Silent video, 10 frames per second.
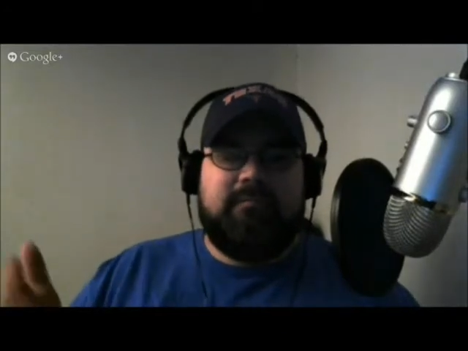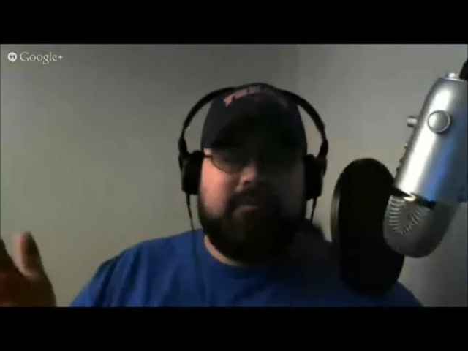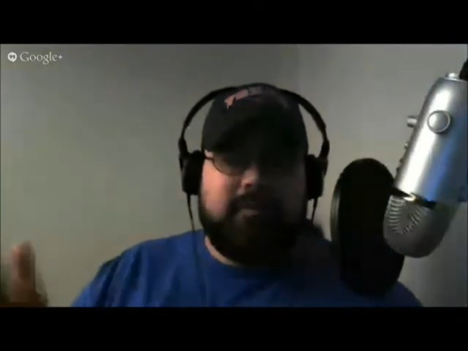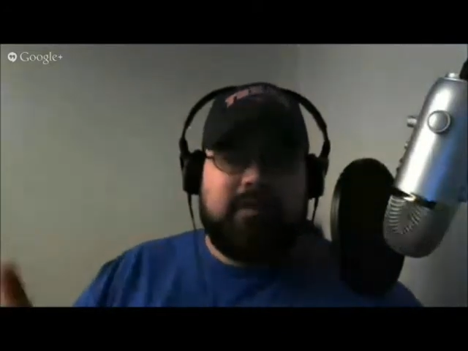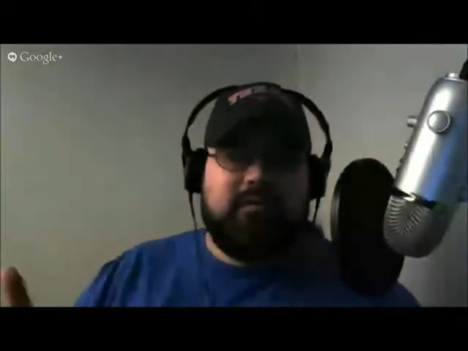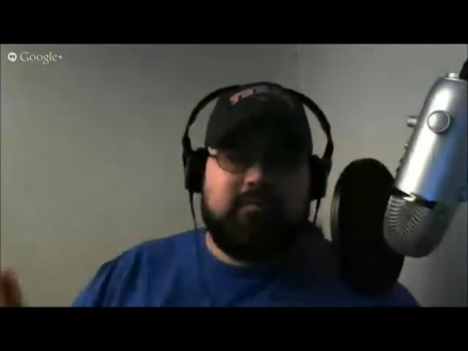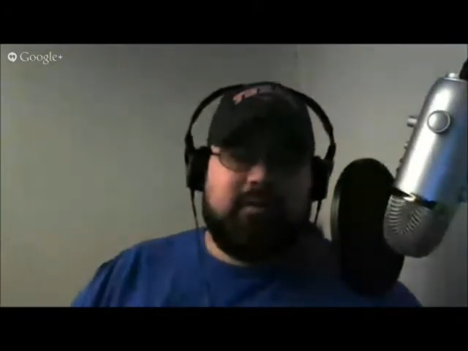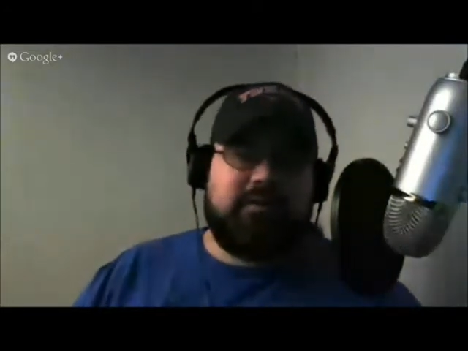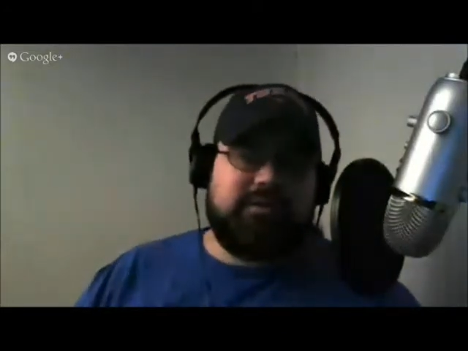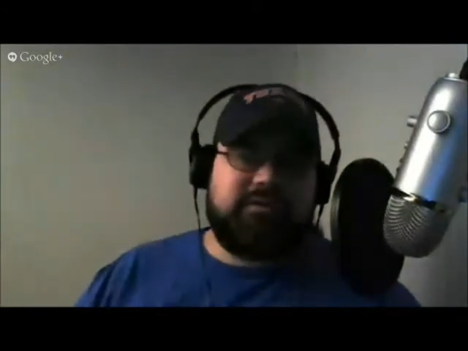metered
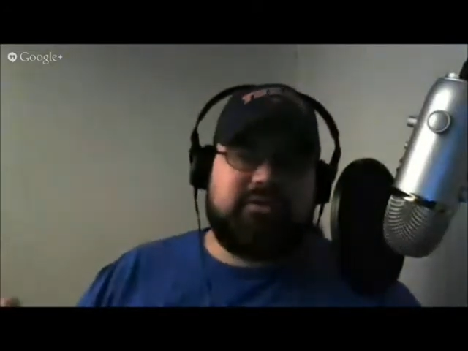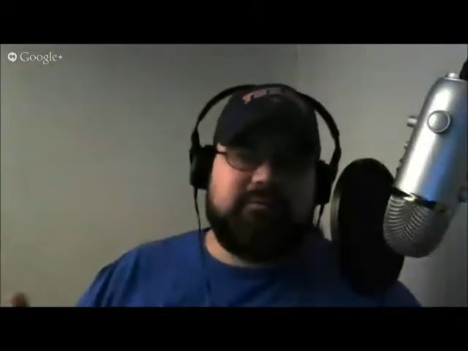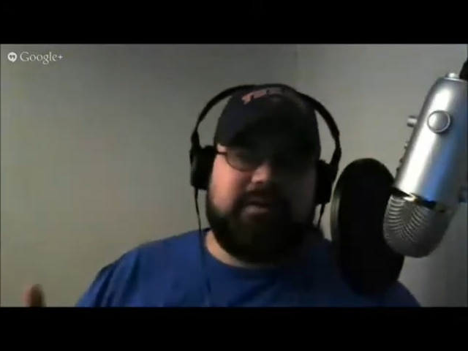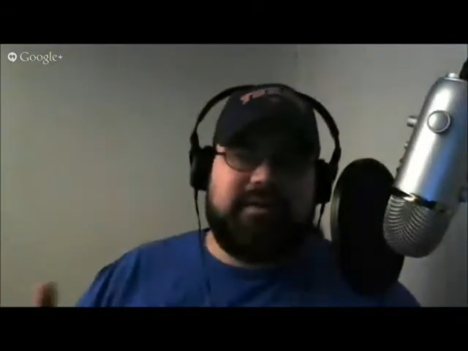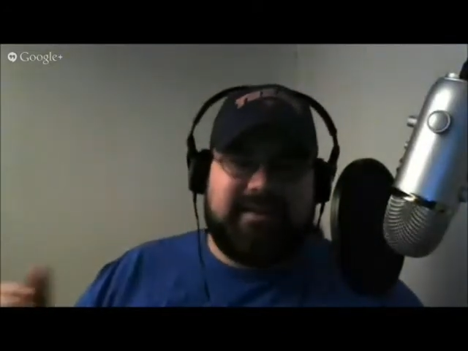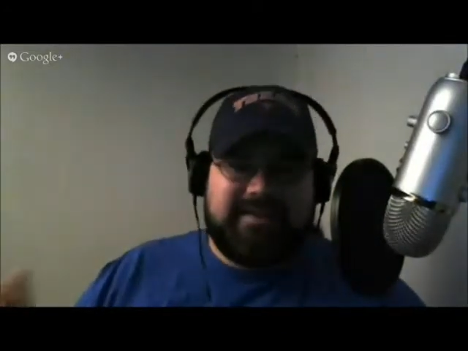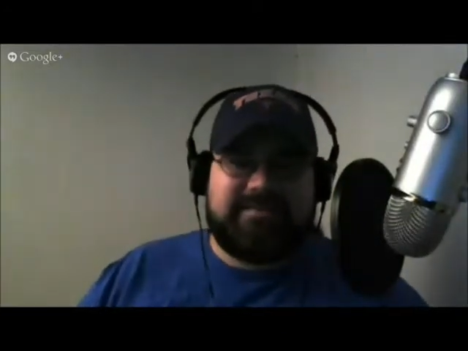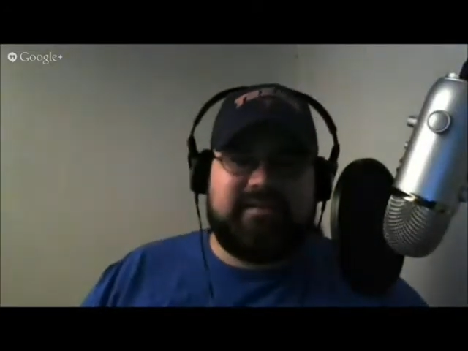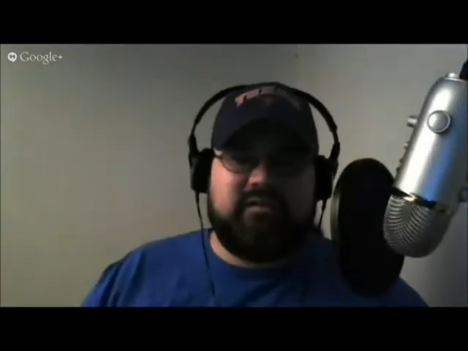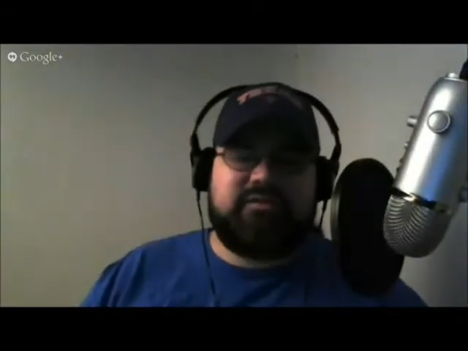markets should be
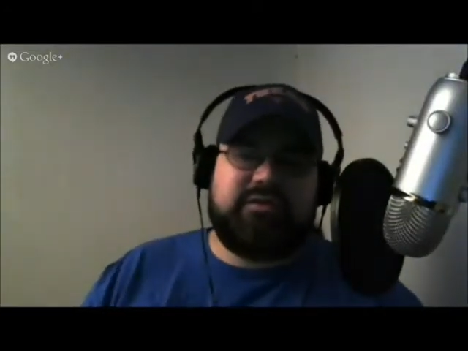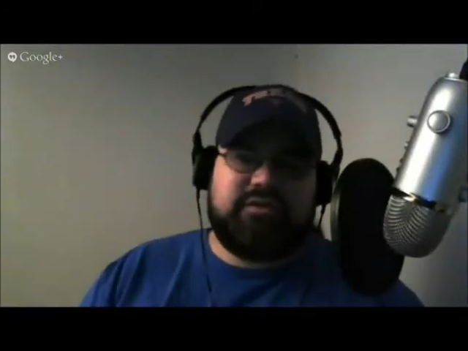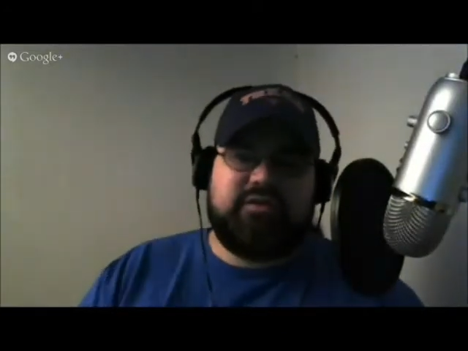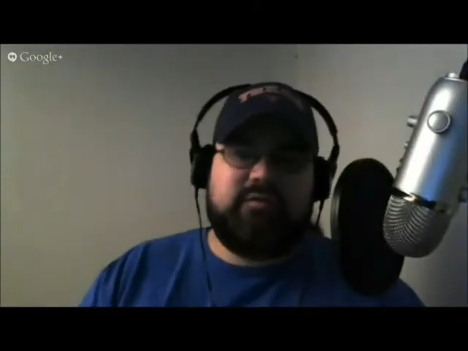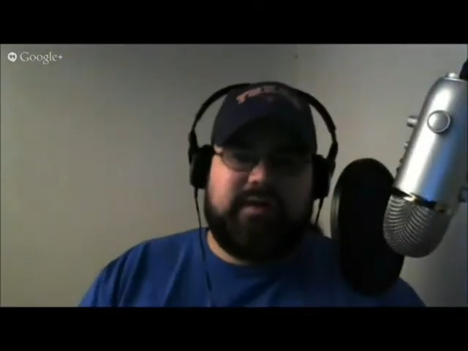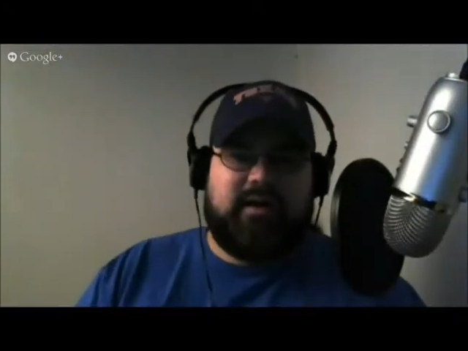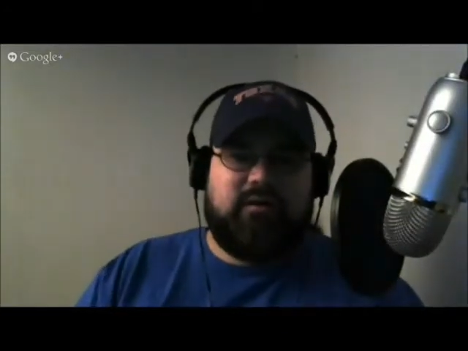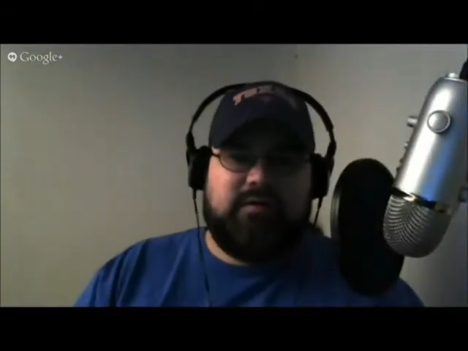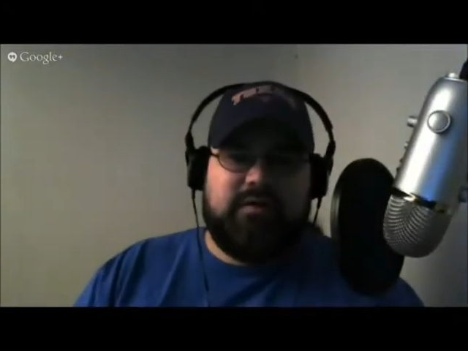easier to do now.